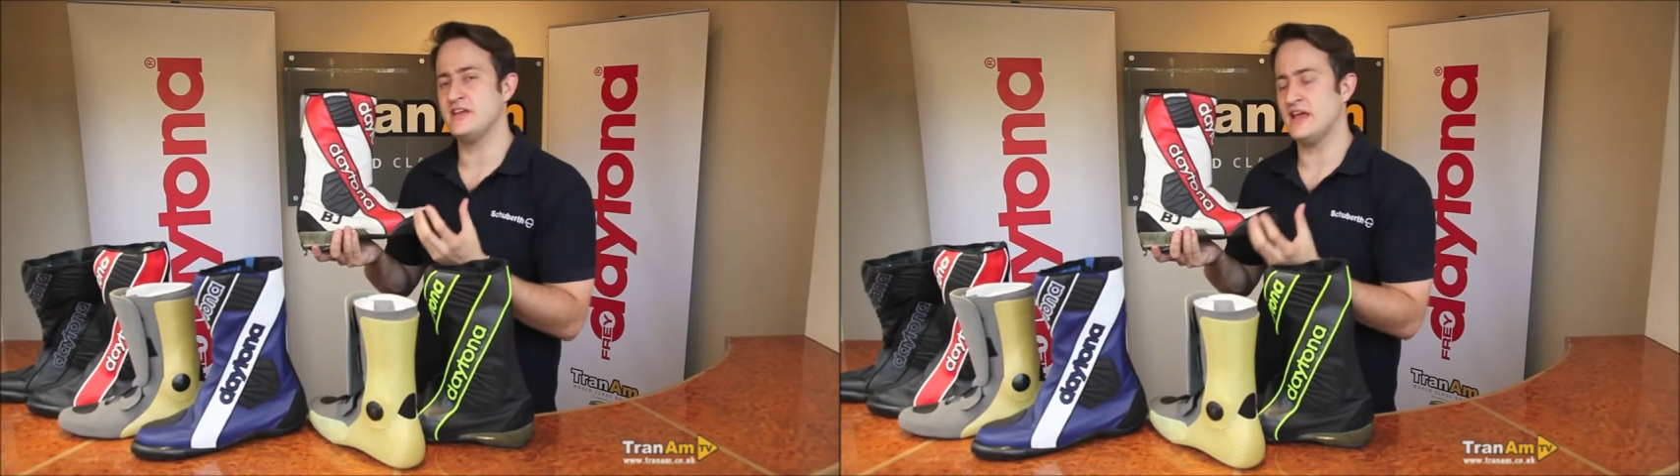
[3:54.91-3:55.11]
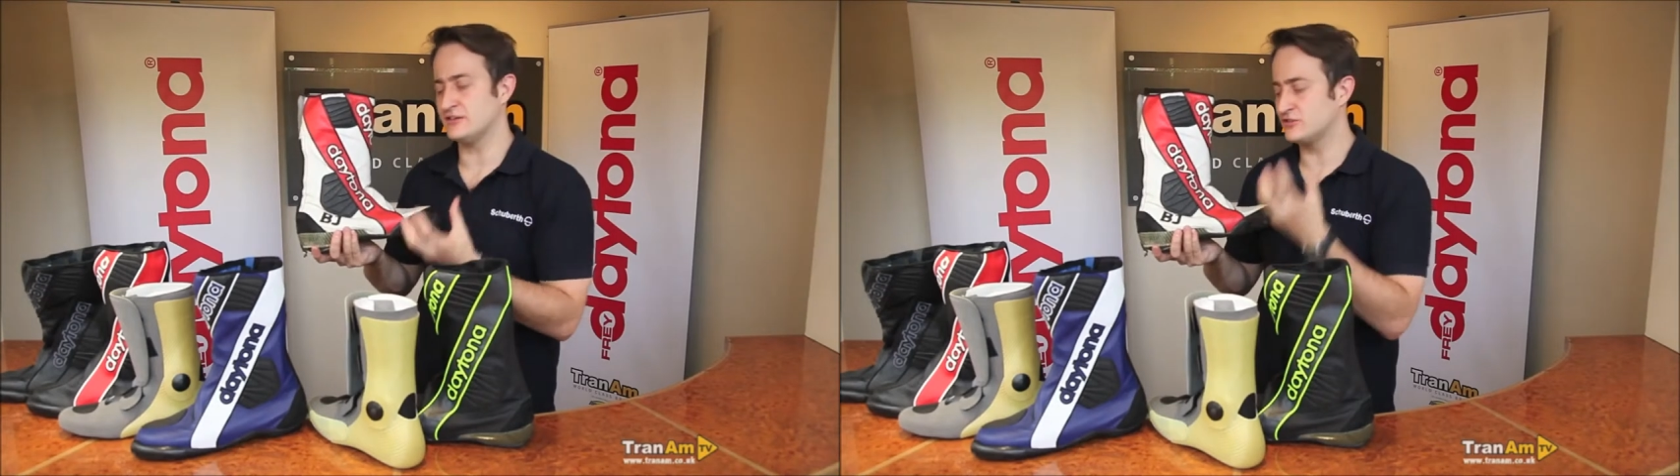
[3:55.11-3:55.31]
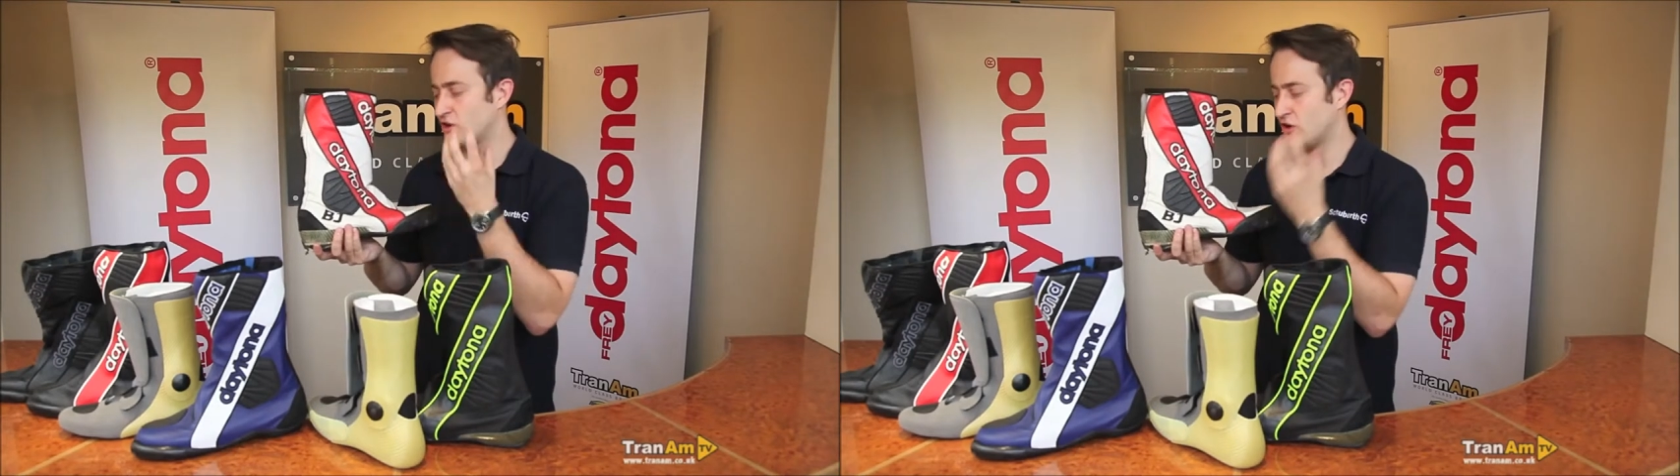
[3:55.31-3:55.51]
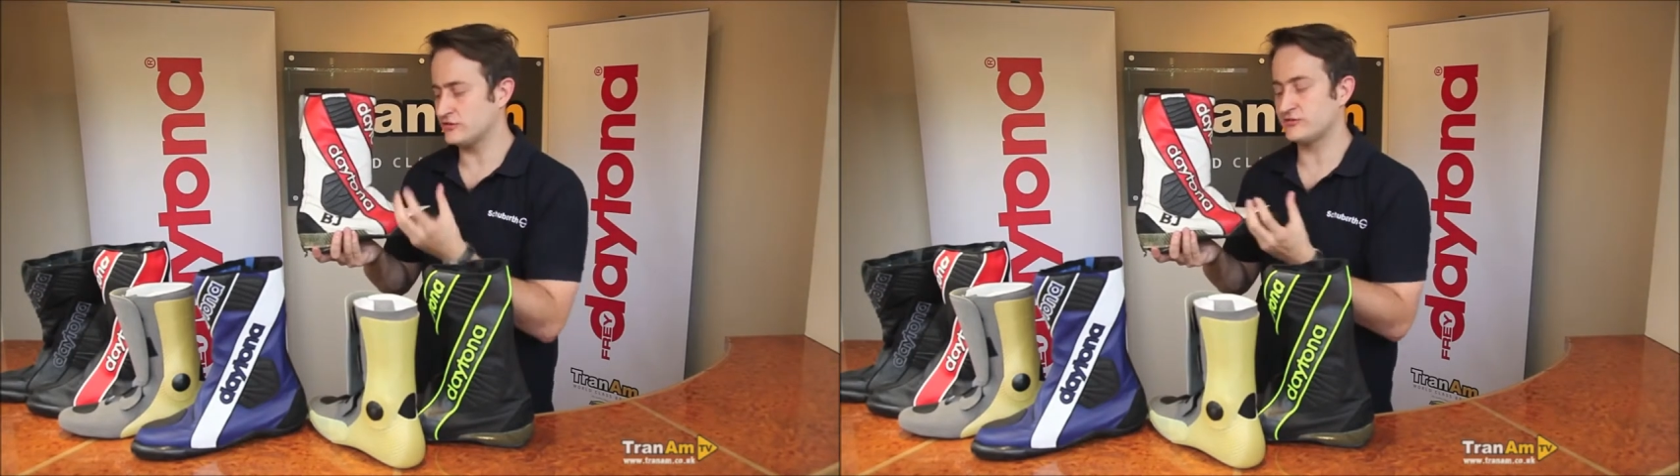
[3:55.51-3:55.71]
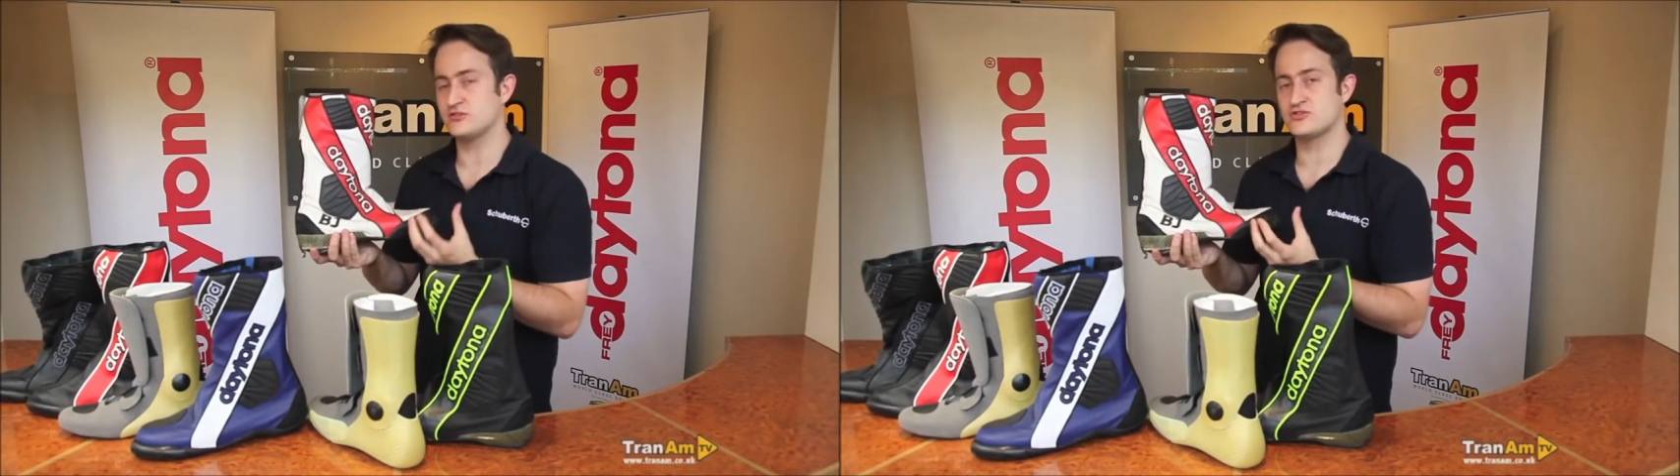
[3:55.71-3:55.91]
years,
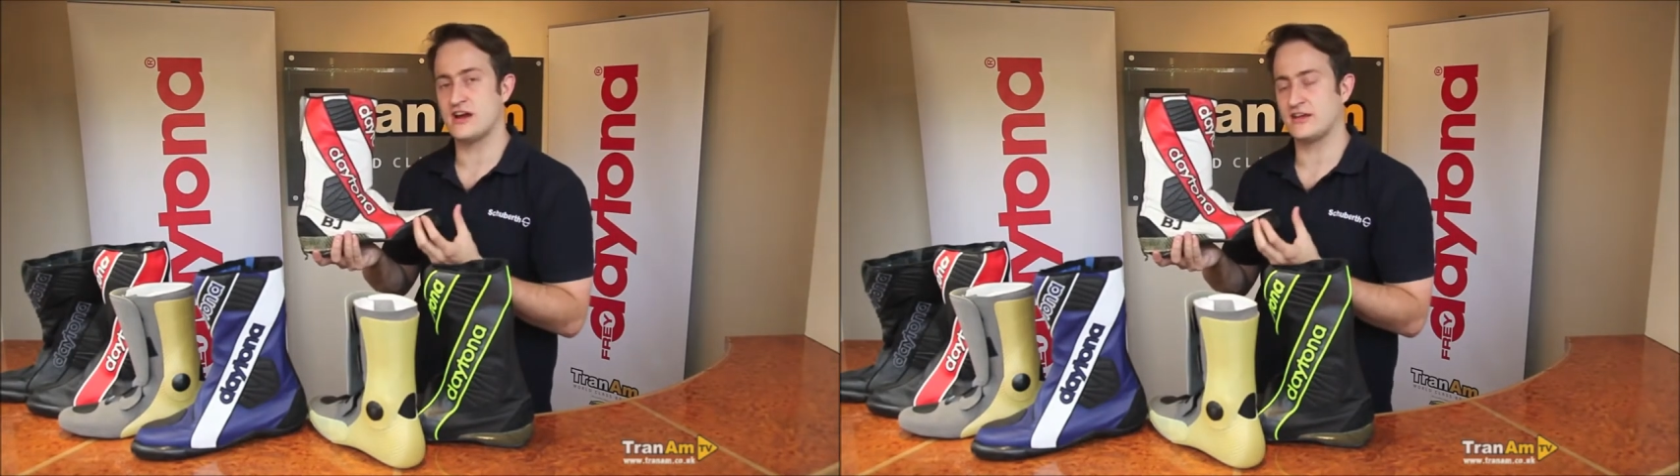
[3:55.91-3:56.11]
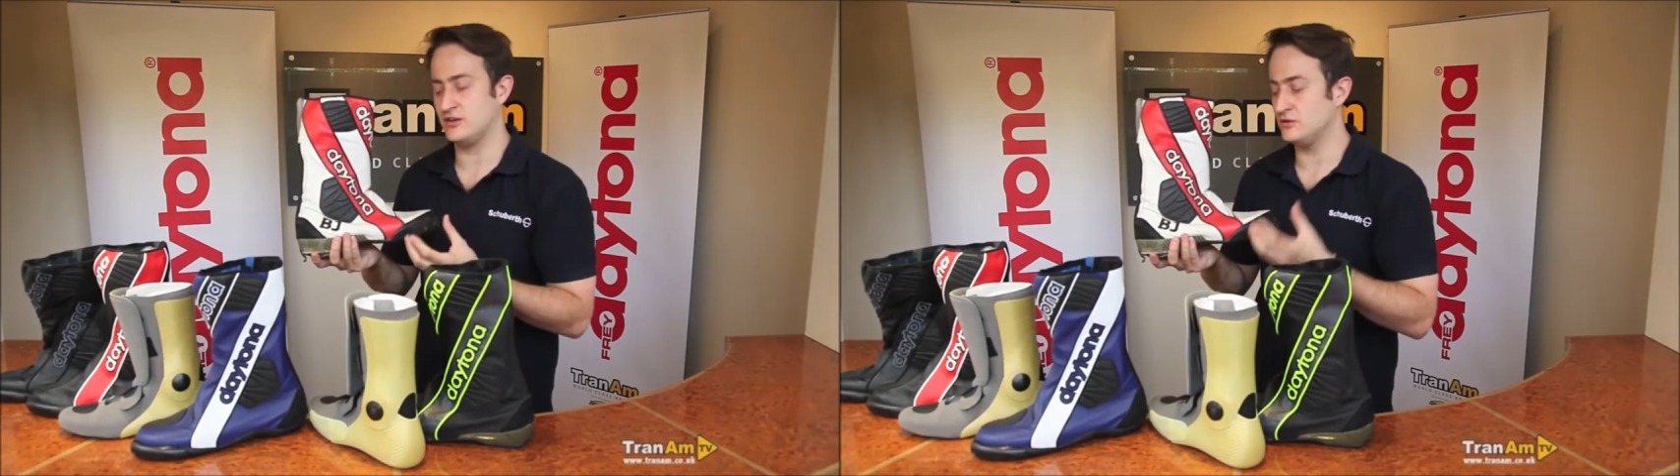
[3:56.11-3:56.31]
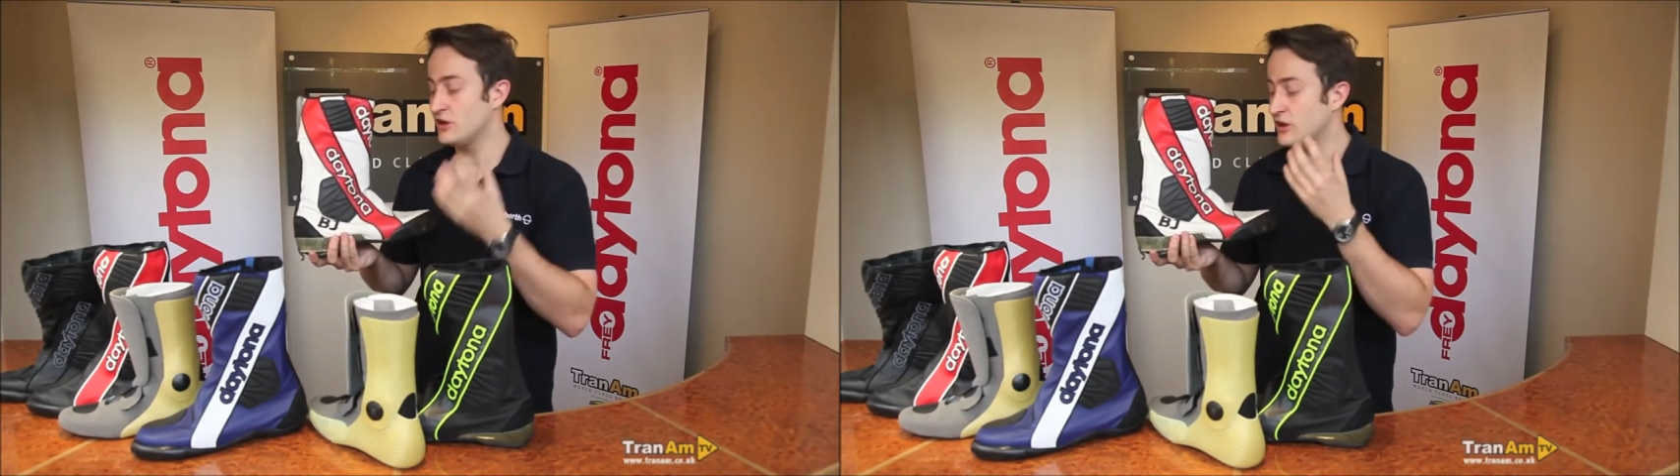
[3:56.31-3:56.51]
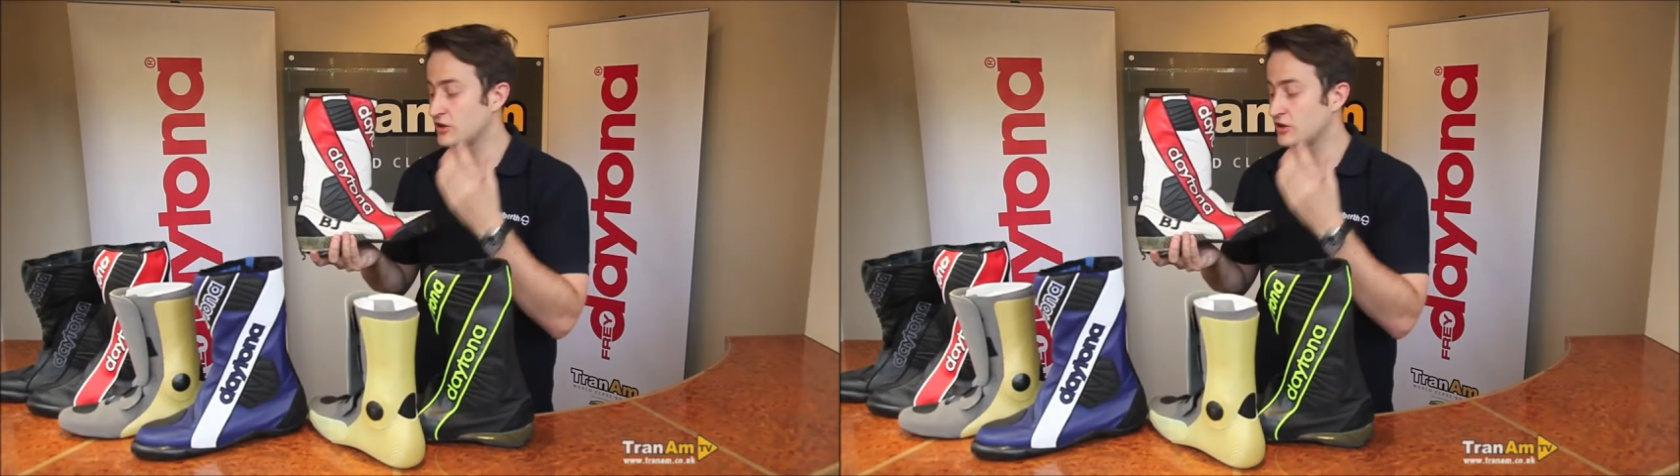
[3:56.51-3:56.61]
constant track use,